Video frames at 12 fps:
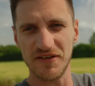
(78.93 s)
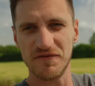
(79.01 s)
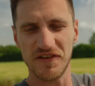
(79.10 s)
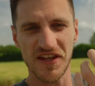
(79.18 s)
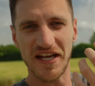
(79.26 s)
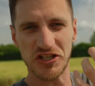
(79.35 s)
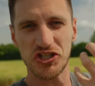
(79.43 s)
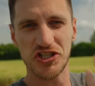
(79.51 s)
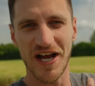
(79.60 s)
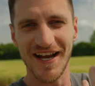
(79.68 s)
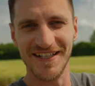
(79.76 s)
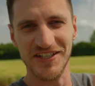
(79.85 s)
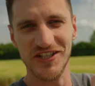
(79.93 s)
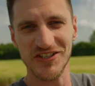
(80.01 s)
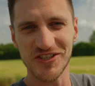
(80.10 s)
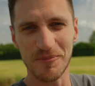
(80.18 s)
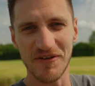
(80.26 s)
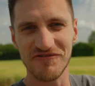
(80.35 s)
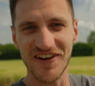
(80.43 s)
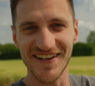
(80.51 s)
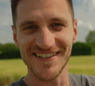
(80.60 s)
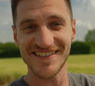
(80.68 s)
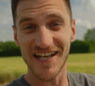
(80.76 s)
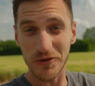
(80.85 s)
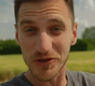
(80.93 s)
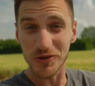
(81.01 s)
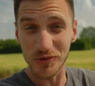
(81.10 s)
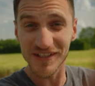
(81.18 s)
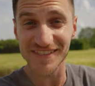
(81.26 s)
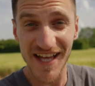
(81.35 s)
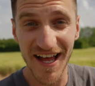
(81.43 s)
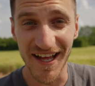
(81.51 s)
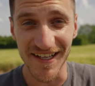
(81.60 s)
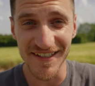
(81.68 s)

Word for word: compensate for that shininess on my face. How cool is that?